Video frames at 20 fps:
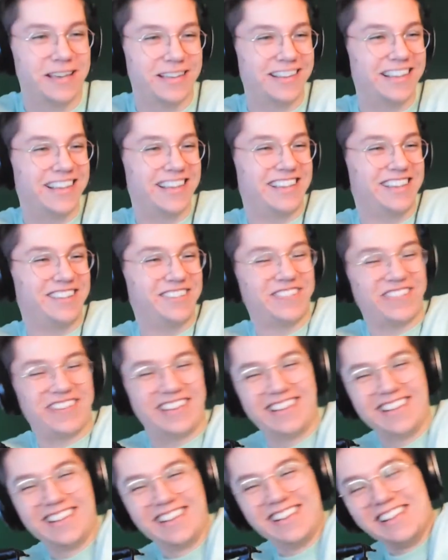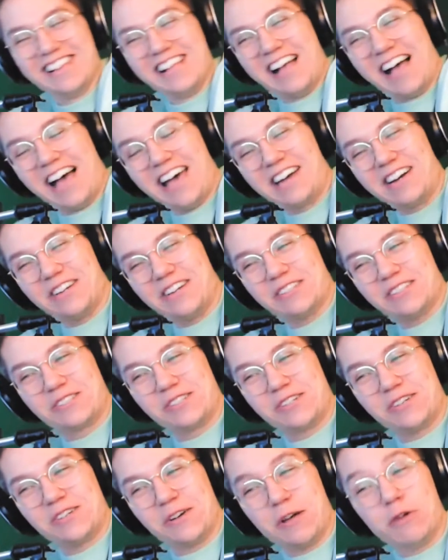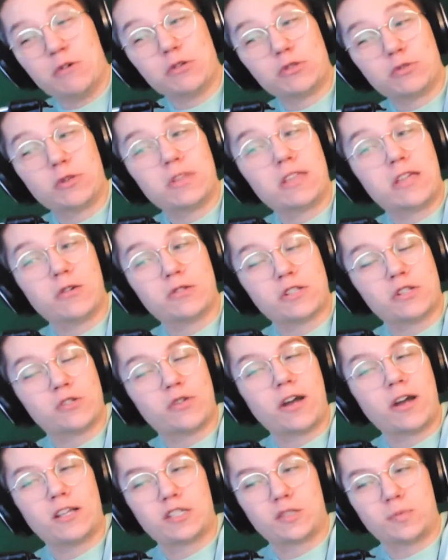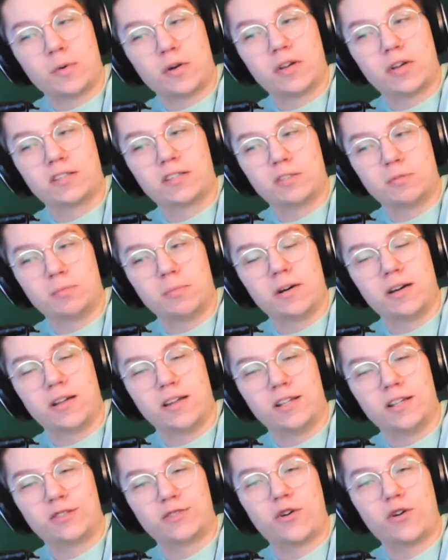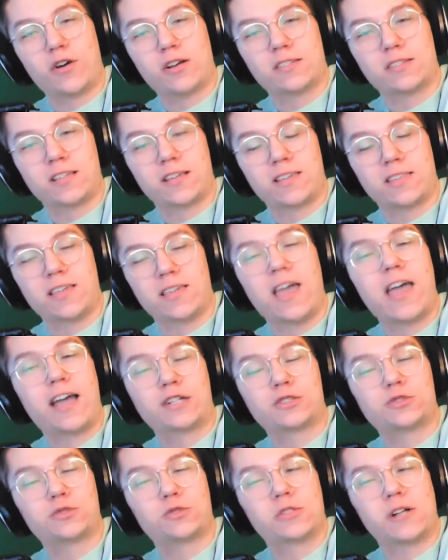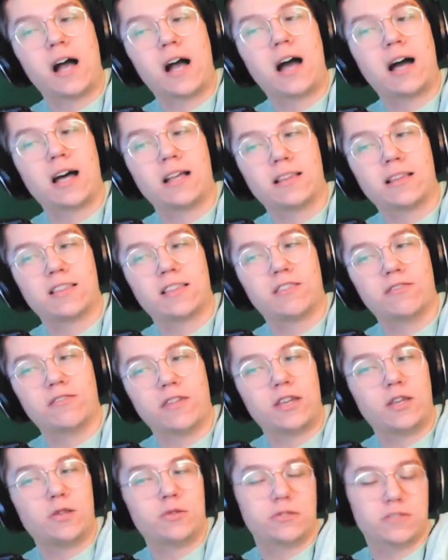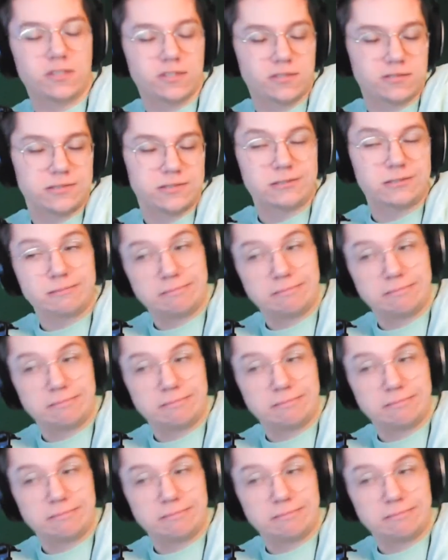Like, but I don't know. So it was a great experience. But as far as like the actual con, like the venue was a little,